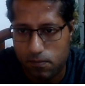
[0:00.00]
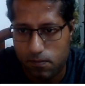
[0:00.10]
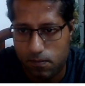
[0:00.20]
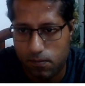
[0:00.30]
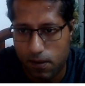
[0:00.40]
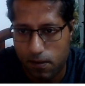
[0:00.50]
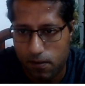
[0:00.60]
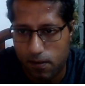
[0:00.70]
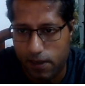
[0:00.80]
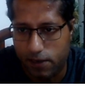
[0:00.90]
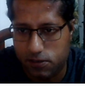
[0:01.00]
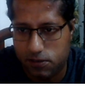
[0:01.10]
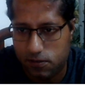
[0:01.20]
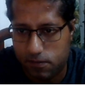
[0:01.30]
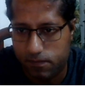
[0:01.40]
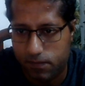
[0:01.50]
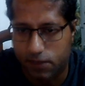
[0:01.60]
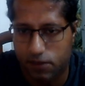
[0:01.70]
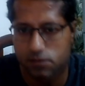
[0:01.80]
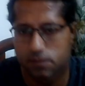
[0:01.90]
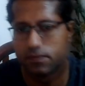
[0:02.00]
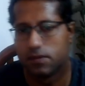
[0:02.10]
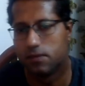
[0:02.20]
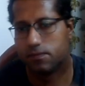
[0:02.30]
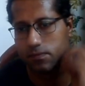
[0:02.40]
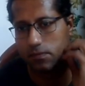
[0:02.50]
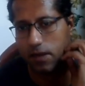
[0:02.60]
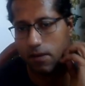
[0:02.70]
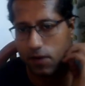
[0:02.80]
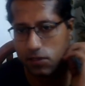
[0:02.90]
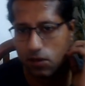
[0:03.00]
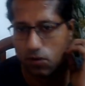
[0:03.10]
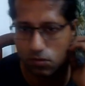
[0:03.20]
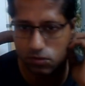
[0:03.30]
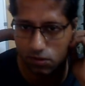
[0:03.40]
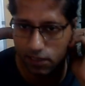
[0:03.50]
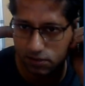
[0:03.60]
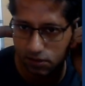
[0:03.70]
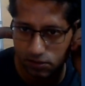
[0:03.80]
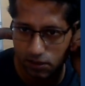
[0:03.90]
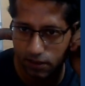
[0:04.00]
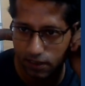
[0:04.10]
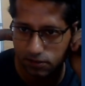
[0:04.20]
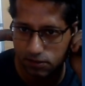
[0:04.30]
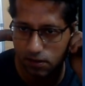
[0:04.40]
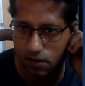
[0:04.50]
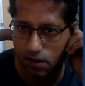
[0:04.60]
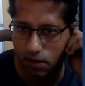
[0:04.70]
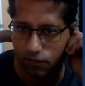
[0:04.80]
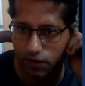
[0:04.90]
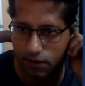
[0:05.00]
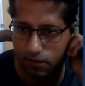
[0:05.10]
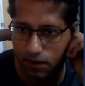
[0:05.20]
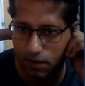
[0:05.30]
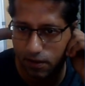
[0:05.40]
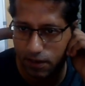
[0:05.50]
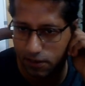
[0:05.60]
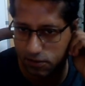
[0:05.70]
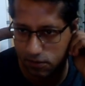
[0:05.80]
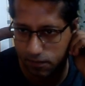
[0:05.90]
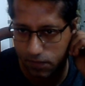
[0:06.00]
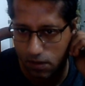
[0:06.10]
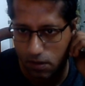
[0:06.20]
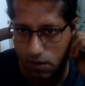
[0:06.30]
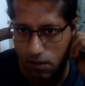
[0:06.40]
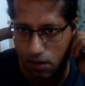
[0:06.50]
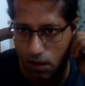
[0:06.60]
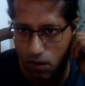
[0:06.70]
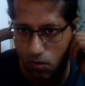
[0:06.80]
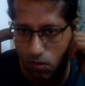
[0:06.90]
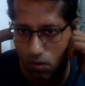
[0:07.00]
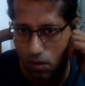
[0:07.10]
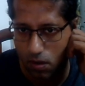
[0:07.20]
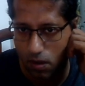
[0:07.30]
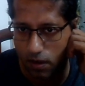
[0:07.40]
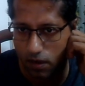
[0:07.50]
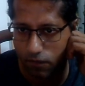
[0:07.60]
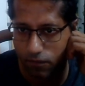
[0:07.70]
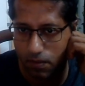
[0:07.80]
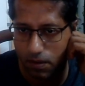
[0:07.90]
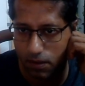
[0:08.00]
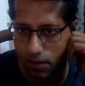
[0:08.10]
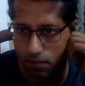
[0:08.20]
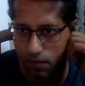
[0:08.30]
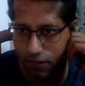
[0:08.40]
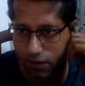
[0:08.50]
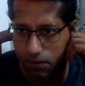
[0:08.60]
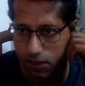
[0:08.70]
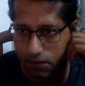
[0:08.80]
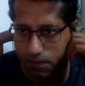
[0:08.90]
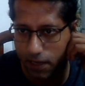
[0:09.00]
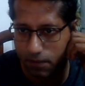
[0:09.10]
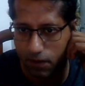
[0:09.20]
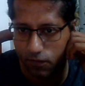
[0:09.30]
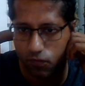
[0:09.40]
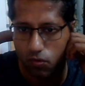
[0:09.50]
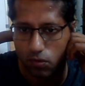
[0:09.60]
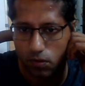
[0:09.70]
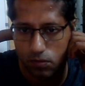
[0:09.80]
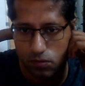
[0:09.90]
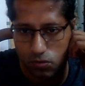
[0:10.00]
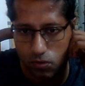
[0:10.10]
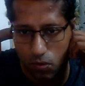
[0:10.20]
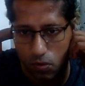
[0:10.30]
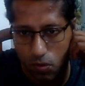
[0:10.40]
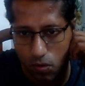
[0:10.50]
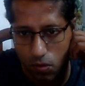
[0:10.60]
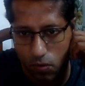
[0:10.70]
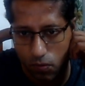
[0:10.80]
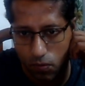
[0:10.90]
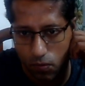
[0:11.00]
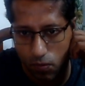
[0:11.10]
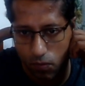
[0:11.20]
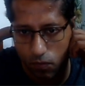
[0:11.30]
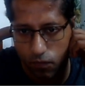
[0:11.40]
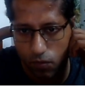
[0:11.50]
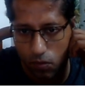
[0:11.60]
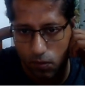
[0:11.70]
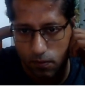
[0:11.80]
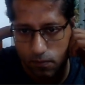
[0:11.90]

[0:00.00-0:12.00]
be x, that is the number is unknown, so let's consider it as a variable x. Now a number when multiplied by 4, so 4